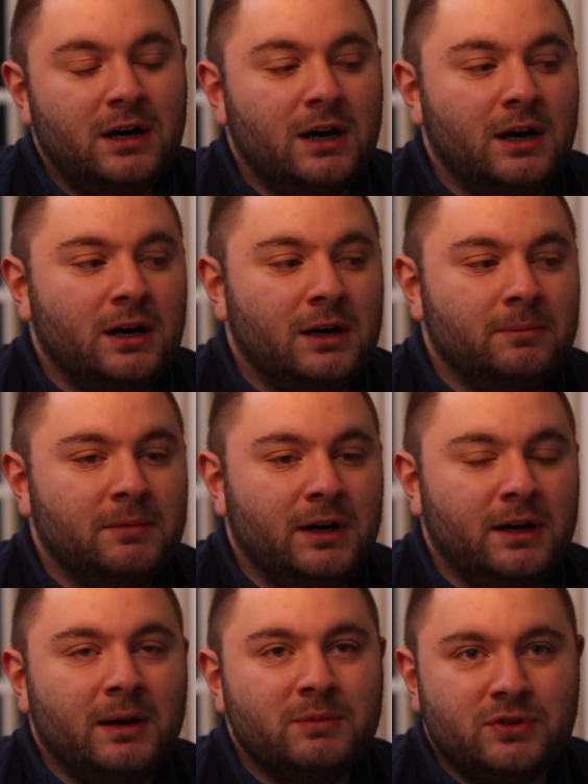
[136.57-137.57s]

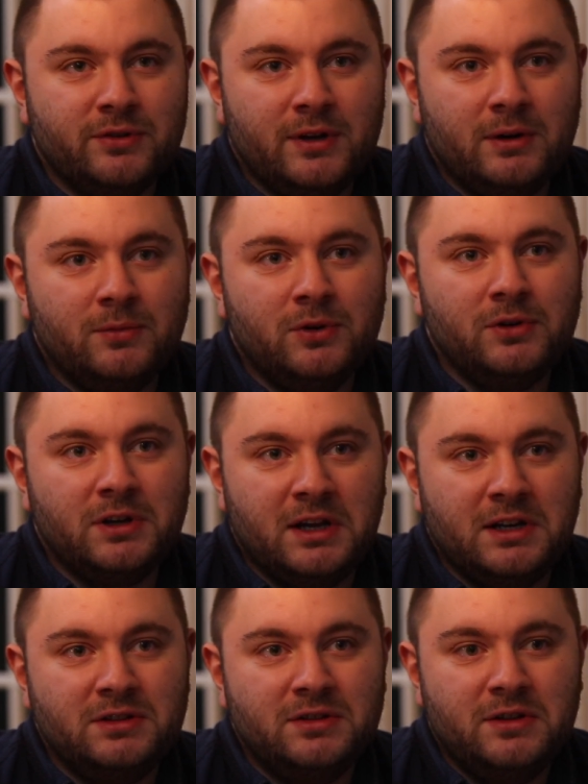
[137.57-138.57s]
And I'm sure that we'll
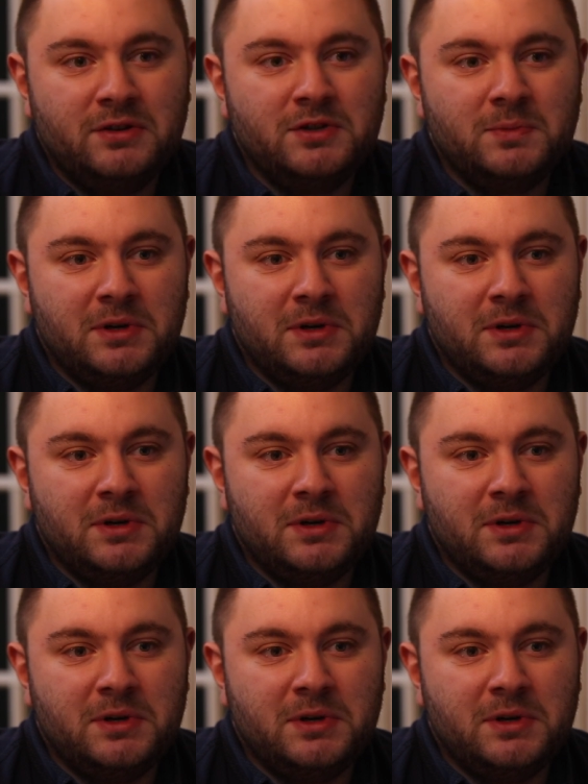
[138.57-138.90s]
get into those.